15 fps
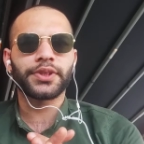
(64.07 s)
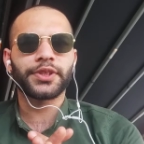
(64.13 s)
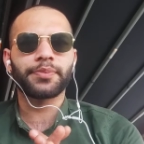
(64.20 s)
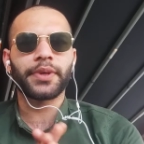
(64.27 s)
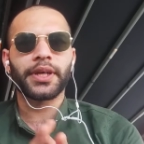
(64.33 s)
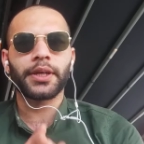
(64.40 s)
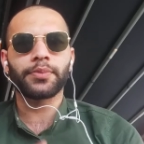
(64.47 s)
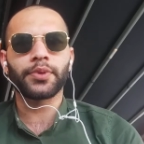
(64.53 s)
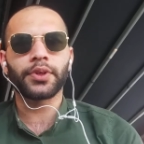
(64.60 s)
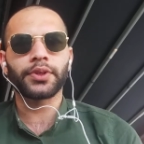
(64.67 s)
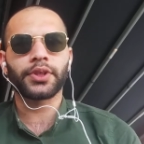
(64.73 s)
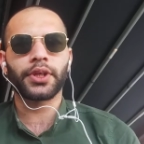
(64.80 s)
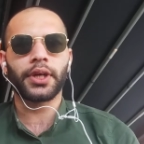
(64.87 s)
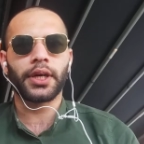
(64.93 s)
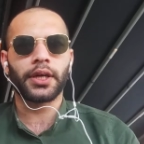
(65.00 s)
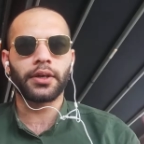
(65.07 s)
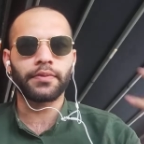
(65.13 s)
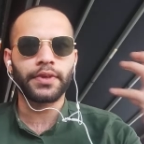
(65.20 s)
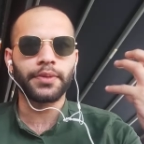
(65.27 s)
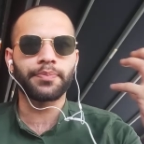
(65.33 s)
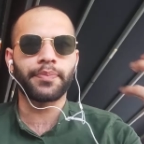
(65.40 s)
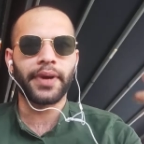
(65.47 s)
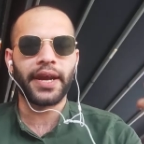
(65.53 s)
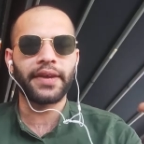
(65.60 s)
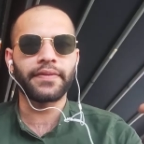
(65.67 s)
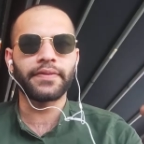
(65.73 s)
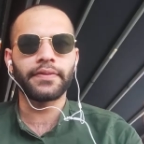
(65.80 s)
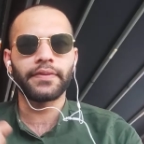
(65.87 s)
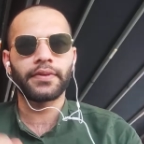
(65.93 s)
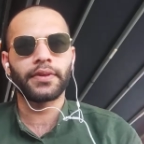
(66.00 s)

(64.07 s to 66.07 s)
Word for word: to speak about our brain,